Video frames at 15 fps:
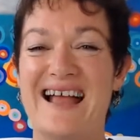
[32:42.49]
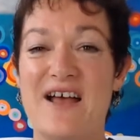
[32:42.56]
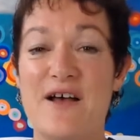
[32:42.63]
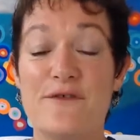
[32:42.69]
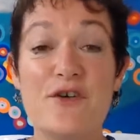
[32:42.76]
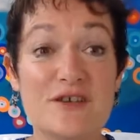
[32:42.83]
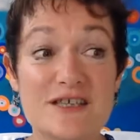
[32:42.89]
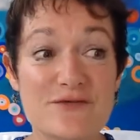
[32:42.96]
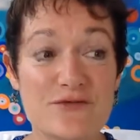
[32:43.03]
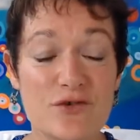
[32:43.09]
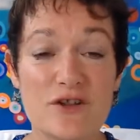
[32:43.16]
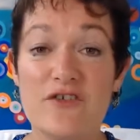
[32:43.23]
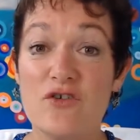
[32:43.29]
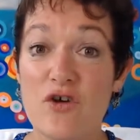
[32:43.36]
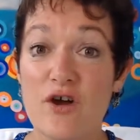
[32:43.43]
first of all,
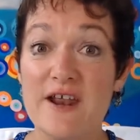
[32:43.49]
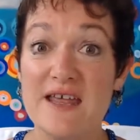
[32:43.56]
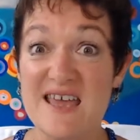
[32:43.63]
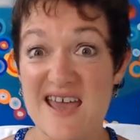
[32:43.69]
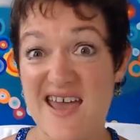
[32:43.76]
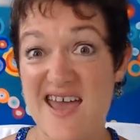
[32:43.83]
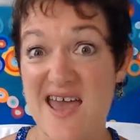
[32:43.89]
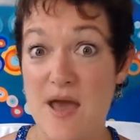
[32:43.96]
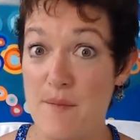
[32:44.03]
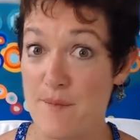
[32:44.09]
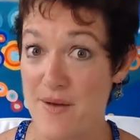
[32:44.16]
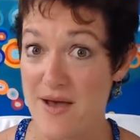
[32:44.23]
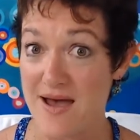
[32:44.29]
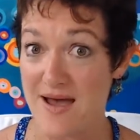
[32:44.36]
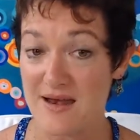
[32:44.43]
if you've got a yeah,
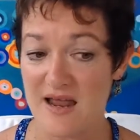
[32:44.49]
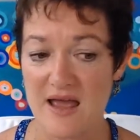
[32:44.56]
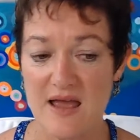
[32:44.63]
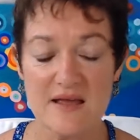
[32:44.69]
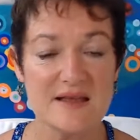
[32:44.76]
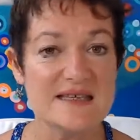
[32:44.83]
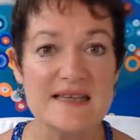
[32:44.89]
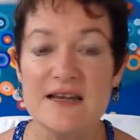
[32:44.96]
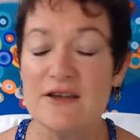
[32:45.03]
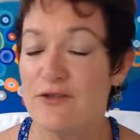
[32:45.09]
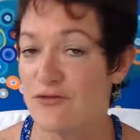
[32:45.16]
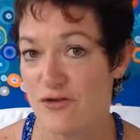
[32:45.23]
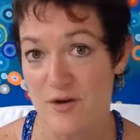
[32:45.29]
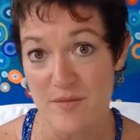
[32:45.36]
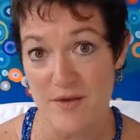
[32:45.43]
but, send it
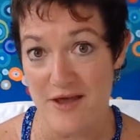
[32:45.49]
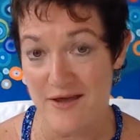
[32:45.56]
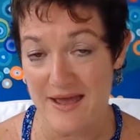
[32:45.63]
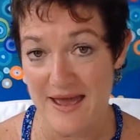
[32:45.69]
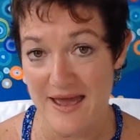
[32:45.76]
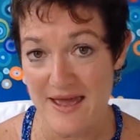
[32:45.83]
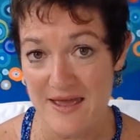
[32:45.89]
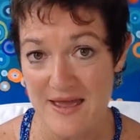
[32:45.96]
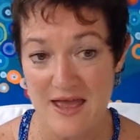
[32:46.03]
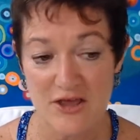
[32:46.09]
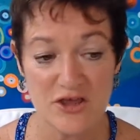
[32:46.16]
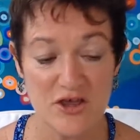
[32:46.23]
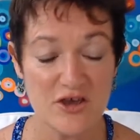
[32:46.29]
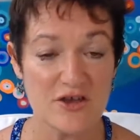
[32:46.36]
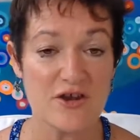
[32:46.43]
through to me, okay?
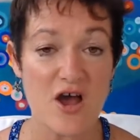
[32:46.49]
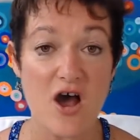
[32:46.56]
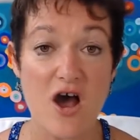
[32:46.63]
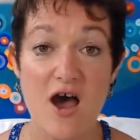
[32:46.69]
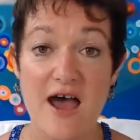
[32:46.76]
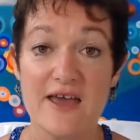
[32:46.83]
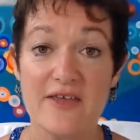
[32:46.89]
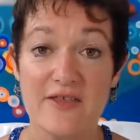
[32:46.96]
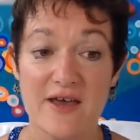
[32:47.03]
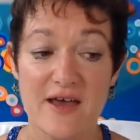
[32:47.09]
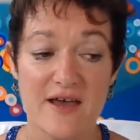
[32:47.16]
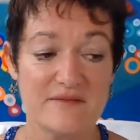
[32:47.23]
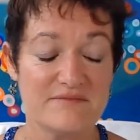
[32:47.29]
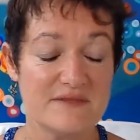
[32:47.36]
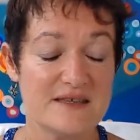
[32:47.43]
You can
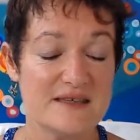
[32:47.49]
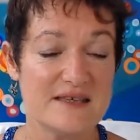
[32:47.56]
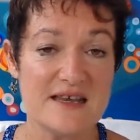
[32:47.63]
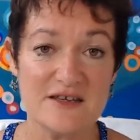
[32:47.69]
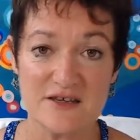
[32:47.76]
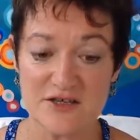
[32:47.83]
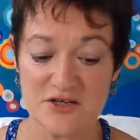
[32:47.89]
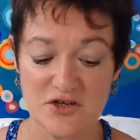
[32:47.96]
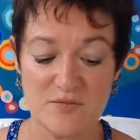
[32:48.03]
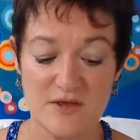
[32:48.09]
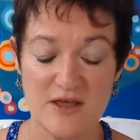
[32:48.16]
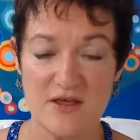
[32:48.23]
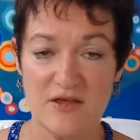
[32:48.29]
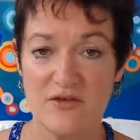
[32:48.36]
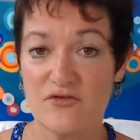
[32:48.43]
either send it to
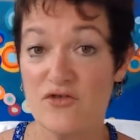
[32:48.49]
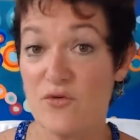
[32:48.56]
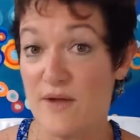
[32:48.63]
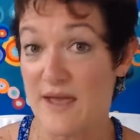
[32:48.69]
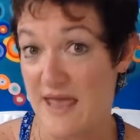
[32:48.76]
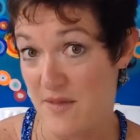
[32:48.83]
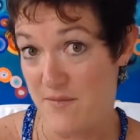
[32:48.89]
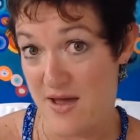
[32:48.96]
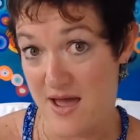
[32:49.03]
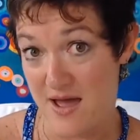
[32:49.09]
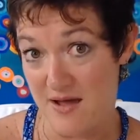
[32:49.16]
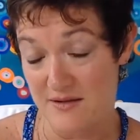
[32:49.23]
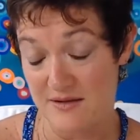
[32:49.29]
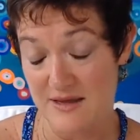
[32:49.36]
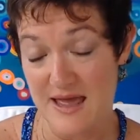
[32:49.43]
me through
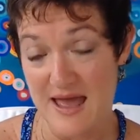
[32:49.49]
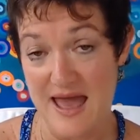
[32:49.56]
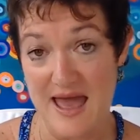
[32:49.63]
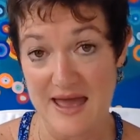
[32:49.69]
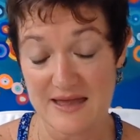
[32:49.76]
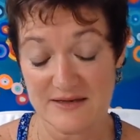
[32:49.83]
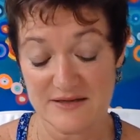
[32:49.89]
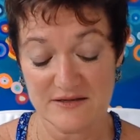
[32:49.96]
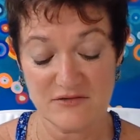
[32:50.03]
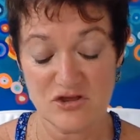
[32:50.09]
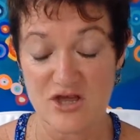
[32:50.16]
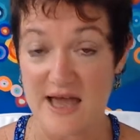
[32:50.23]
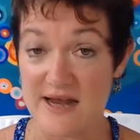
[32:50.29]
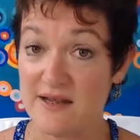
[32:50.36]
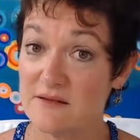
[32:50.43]
email at
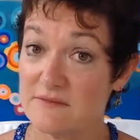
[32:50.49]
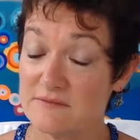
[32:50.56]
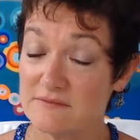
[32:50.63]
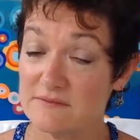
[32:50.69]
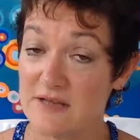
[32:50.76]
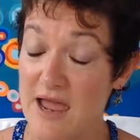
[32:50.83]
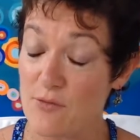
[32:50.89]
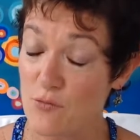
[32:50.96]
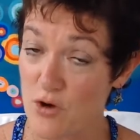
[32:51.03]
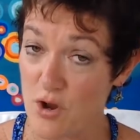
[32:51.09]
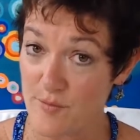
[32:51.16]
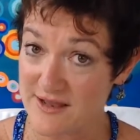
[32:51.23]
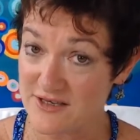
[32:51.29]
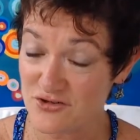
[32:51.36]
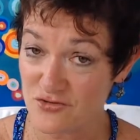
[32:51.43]

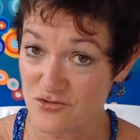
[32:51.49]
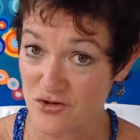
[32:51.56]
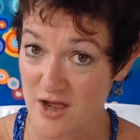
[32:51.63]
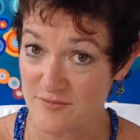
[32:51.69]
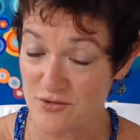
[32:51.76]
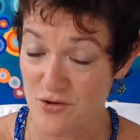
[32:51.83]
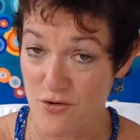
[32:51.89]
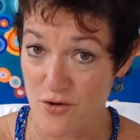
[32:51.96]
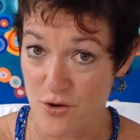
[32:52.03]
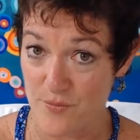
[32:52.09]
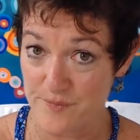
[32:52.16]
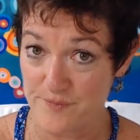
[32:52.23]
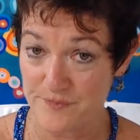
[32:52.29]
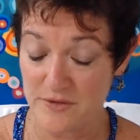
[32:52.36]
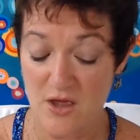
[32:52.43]
janet@romanceyourtribe.com.